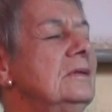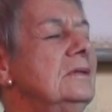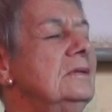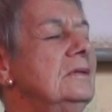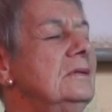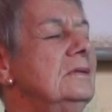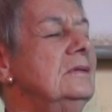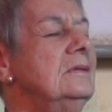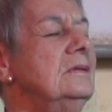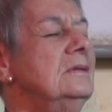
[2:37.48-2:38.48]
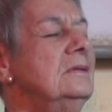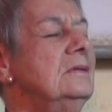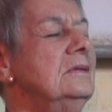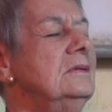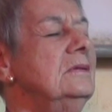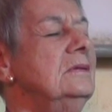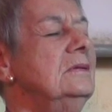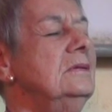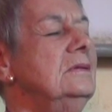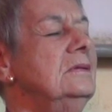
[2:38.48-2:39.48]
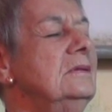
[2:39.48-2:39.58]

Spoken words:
(no one is talking)